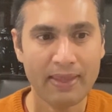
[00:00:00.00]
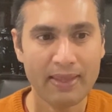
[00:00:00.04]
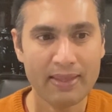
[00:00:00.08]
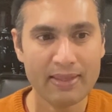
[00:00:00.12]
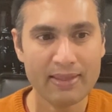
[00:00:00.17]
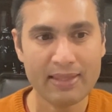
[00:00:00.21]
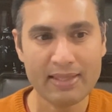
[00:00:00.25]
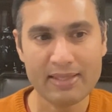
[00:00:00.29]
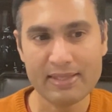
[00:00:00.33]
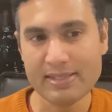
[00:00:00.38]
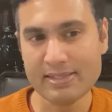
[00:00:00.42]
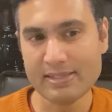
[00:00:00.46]

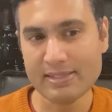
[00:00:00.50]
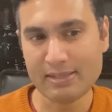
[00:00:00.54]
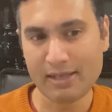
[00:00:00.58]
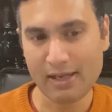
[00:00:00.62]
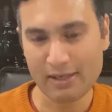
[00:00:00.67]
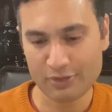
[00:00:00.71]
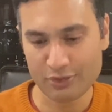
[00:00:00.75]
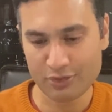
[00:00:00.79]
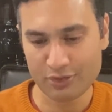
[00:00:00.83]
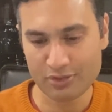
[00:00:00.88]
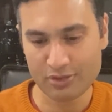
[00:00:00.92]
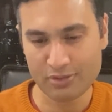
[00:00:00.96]
it's
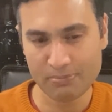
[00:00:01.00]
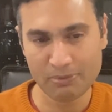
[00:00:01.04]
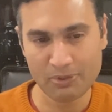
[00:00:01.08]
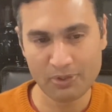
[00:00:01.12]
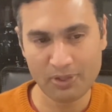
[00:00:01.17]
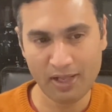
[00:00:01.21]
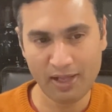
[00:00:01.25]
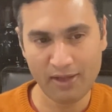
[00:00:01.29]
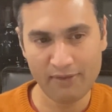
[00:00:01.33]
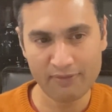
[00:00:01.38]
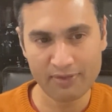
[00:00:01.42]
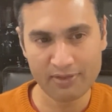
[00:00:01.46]
not just
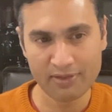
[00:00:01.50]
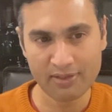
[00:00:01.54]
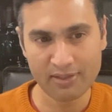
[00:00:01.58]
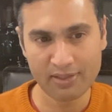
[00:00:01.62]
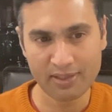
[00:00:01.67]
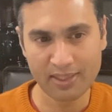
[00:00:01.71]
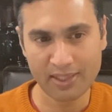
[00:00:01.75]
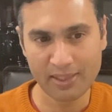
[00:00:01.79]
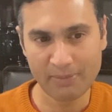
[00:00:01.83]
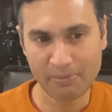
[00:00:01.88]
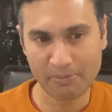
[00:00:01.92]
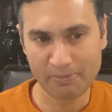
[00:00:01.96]
about having the
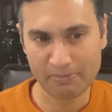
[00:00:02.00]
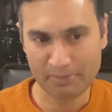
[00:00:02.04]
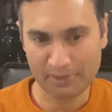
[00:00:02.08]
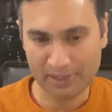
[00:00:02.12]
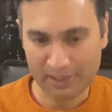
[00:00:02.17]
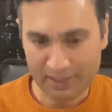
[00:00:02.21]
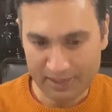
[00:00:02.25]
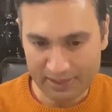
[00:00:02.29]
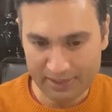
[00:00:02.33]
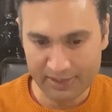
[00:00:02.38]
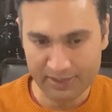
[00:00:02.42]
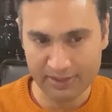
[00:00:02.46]

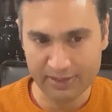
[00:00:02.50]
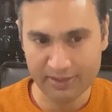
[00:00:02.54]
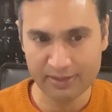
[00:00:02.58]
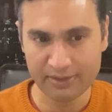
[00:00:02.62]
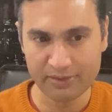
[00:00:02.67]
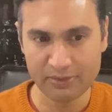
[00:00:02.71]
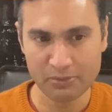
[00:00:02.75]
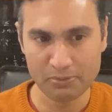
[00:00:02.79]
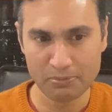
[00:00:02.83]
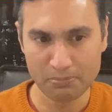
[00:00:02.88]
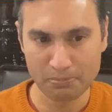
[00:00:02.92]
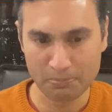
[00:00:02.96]
capability
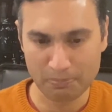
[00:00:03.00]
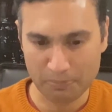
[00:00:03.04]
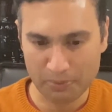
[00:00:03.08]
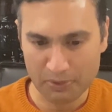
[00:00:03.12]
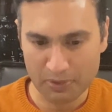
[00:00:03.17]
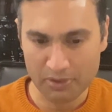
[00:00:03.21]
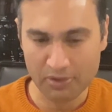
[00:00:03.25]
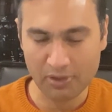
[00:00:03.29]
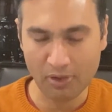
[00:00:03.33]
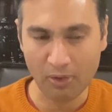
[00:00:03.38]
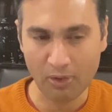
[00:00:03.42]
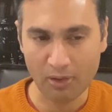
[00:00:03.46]
to
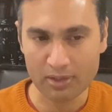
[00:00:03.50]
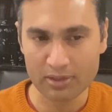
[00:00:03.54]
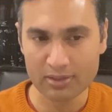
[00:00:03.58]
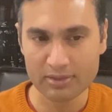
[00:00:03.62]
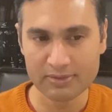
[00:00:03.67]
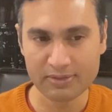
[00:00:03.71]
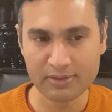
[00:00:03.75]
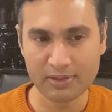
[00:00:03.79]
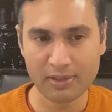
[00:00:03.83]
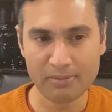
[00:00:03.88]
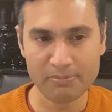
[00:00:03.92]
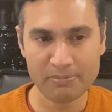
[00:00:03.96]
put all
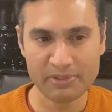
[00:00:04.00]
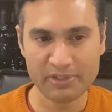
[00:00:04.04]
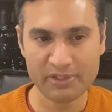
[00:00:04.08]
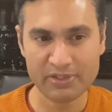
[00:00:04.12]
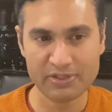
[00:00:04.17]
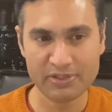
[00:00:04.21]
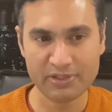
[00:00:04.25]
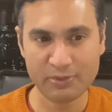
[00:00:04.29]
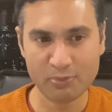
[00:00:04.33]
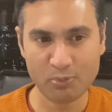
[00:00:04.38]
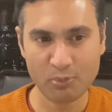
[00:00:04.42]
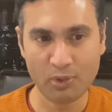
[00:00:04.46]
this
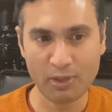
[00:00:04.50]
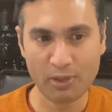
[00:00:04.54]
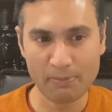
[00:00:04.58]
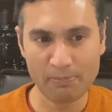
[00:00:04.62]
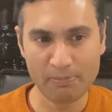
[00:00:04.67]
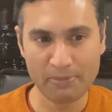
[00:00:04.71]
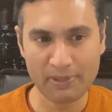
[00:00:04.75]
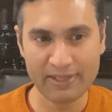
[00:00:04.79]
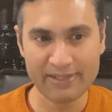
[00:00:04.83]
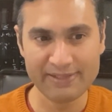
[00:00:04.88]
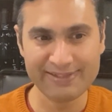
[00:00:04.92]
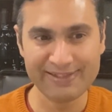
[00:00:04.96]
competition in one
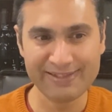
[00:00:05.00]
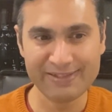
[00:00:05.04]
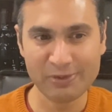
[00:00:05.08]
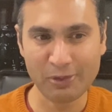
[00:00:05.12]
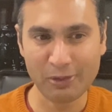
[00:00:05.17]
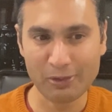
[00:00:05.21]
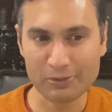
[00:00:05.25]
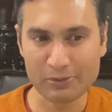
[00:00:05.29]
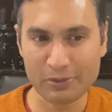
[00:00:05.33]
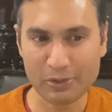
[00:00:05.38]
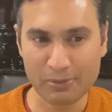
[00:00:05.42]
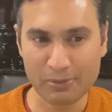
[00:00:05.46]
place it's also